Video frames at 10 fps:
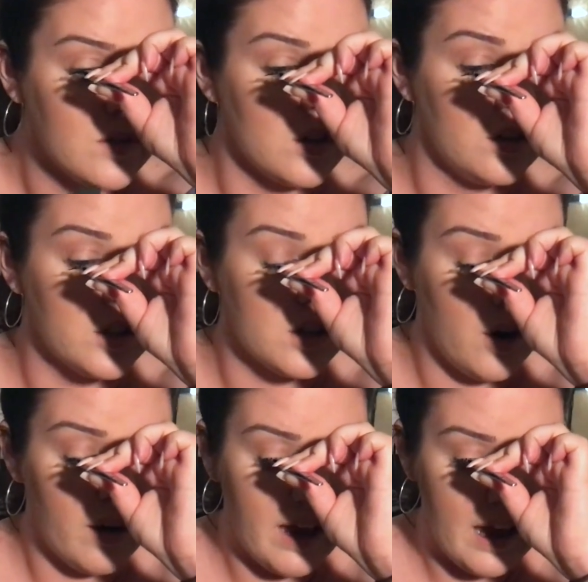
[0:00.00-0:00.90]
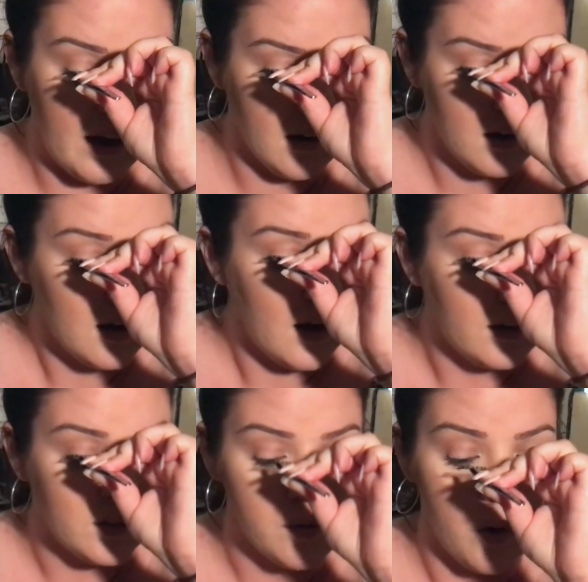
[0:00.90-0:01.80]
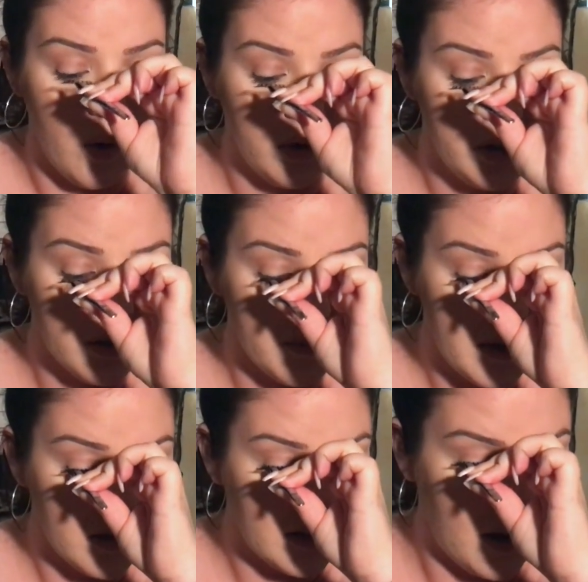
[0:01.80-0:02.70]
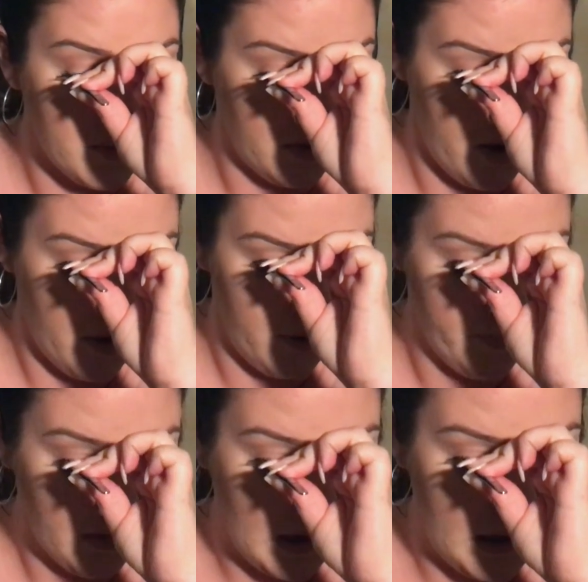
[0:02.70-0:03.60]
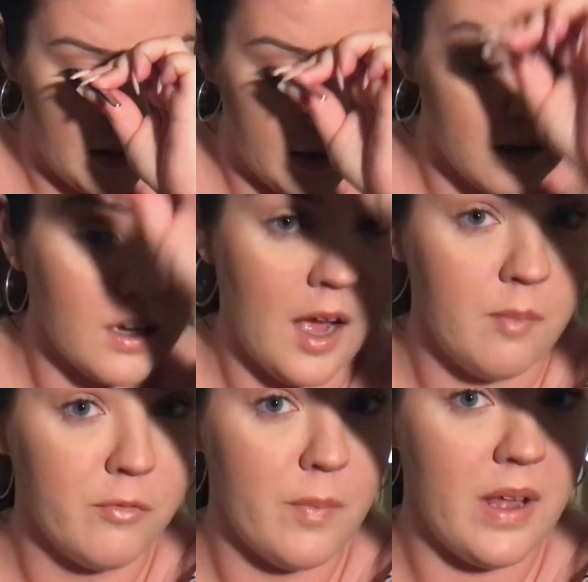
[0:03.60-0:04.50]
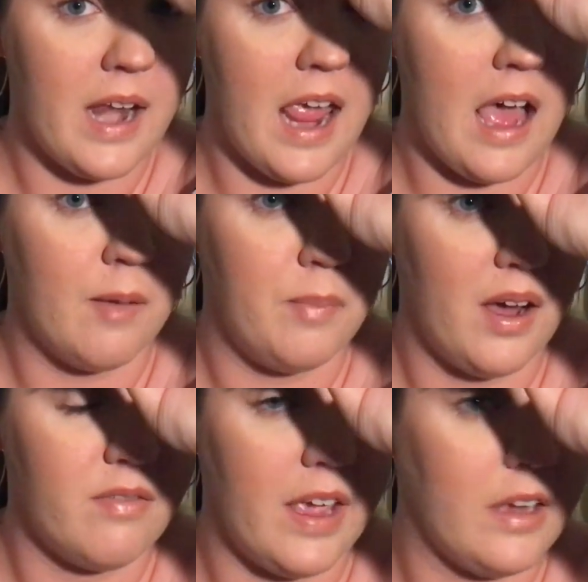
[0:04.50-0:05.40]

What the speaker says: So you just go ahead and you hold your mirror down below and then come from an above